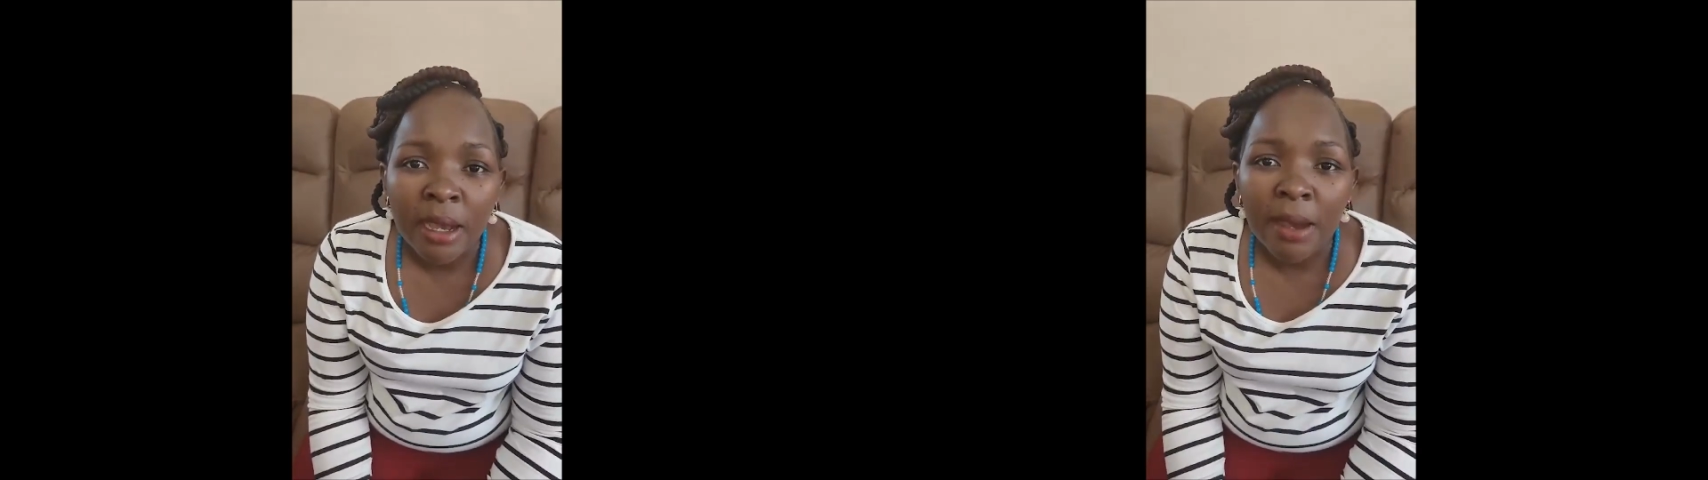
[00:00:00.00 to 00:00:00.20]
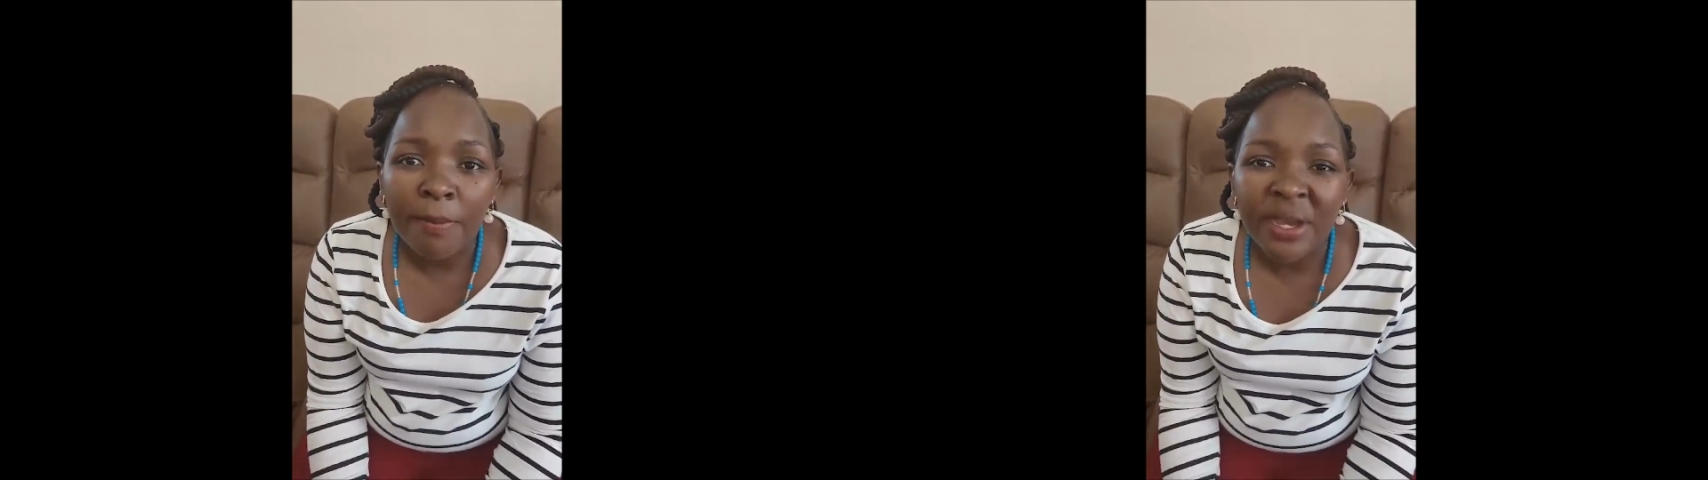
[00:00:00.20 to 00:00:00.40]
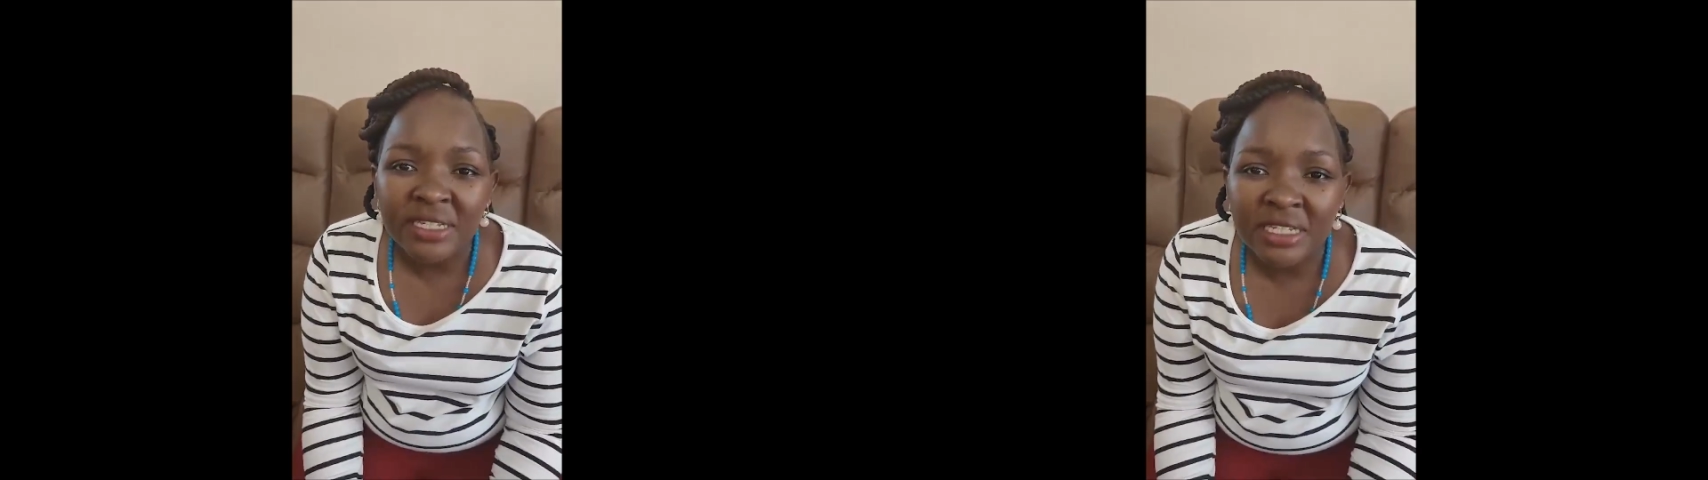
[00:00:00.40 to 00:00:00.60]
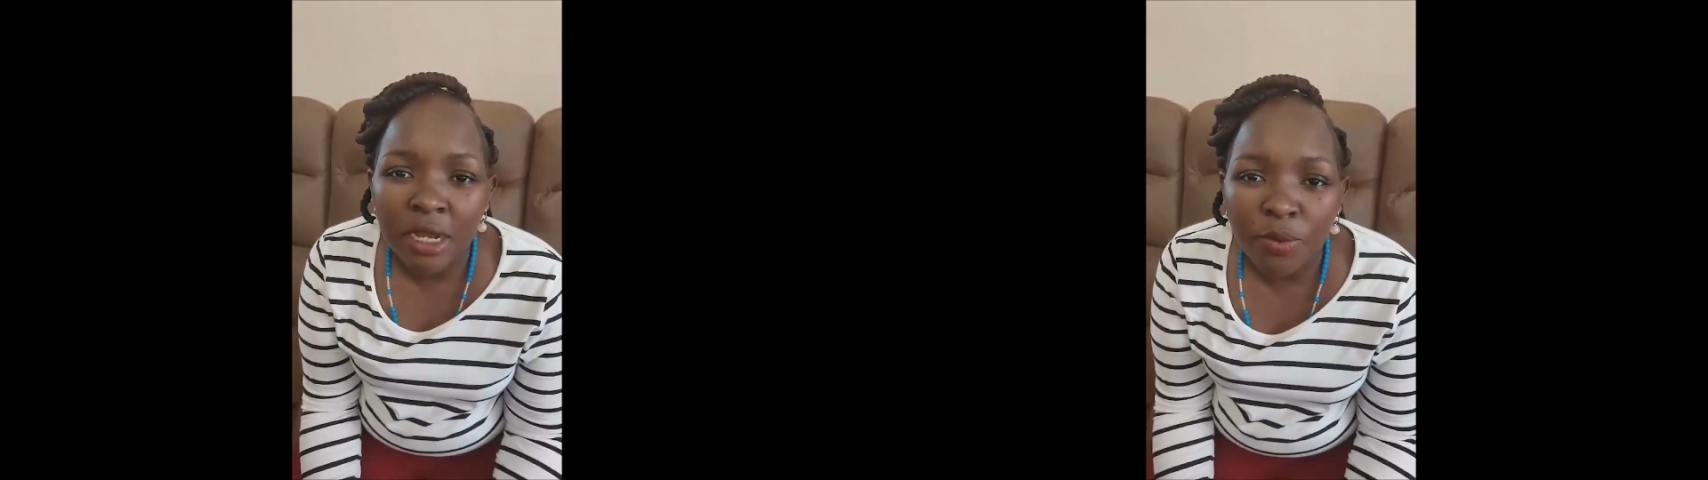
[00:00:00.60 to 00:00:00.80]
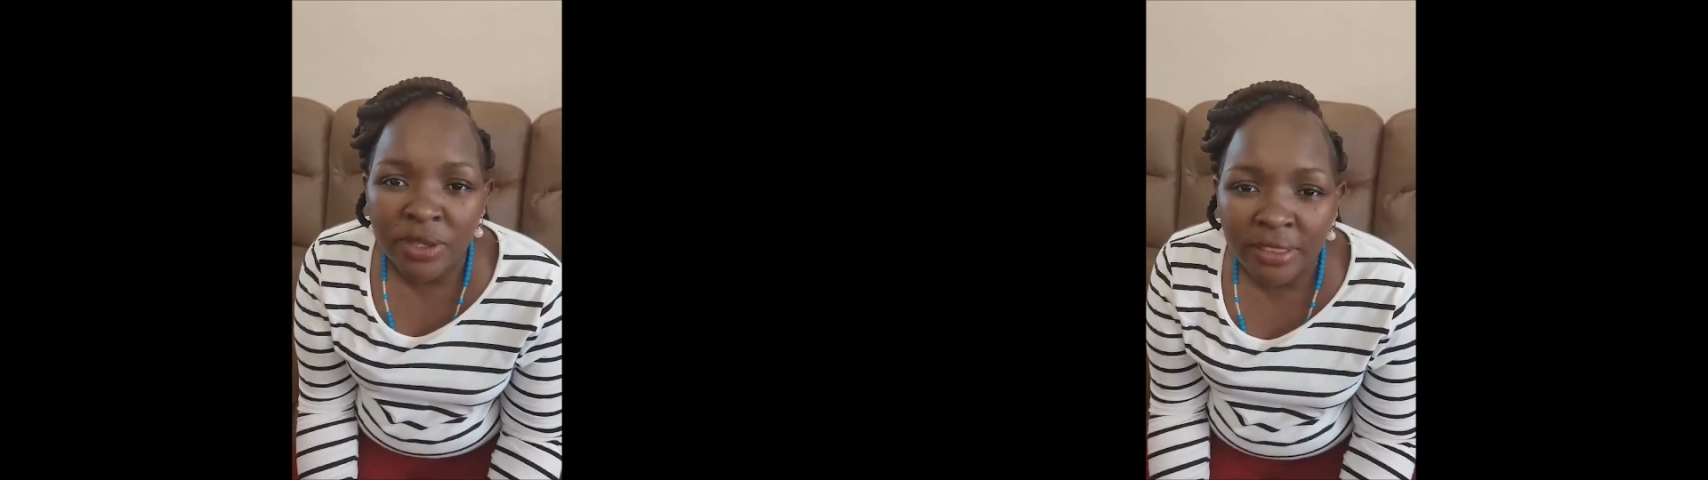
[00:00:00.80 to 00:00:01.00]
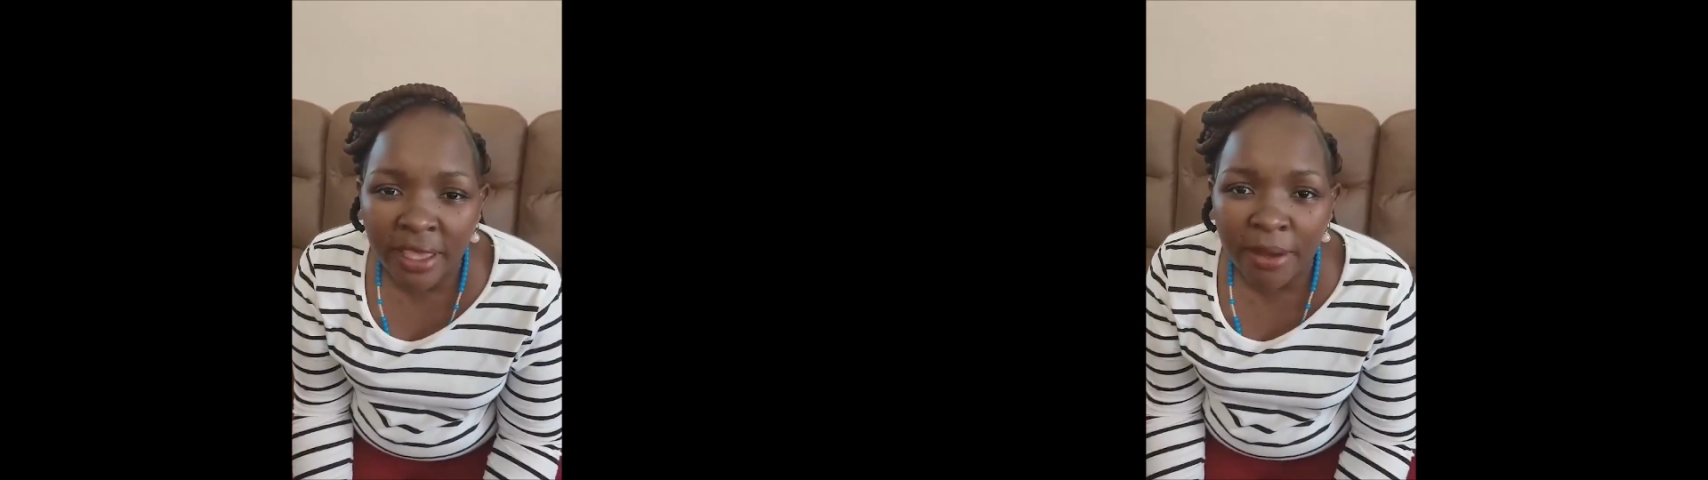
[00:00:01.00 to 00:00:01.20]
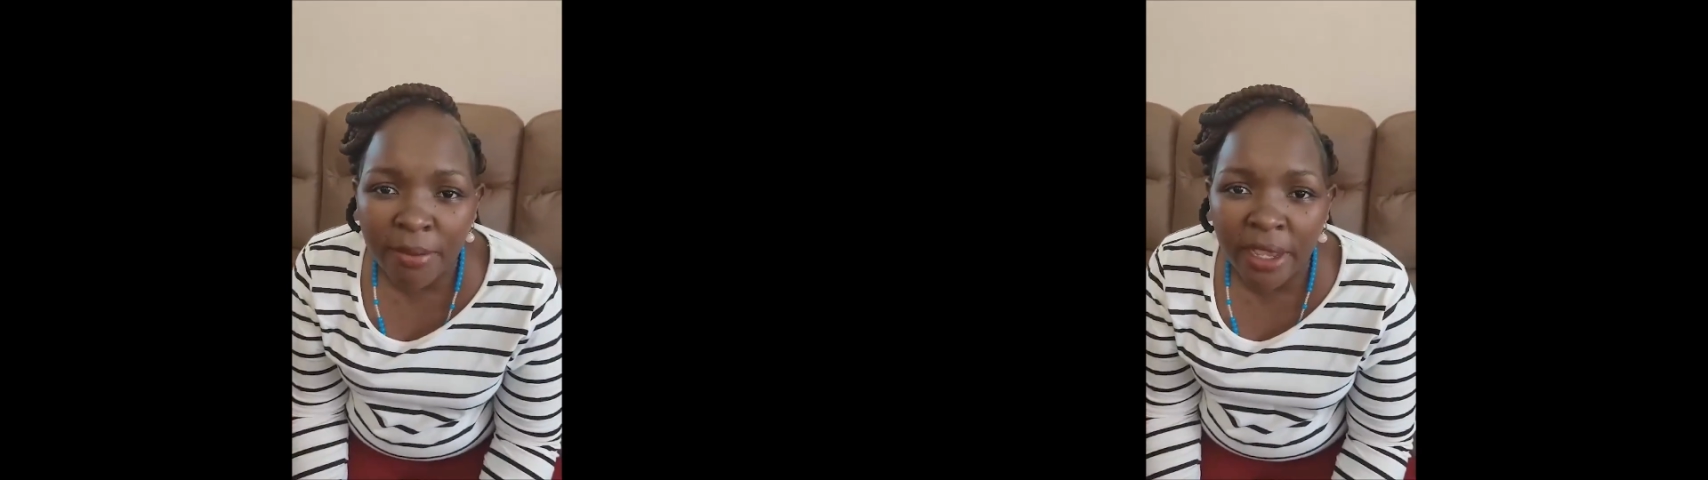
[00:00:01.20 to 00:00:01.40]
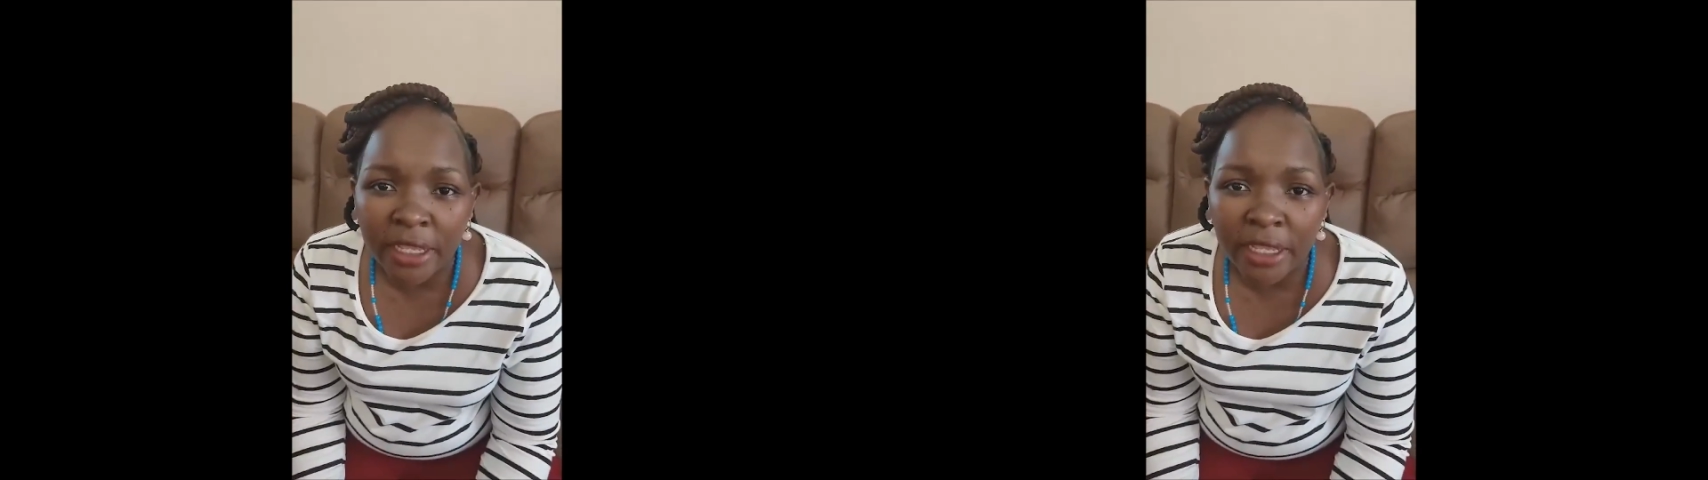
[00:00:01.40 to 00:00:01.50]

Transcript: partner with them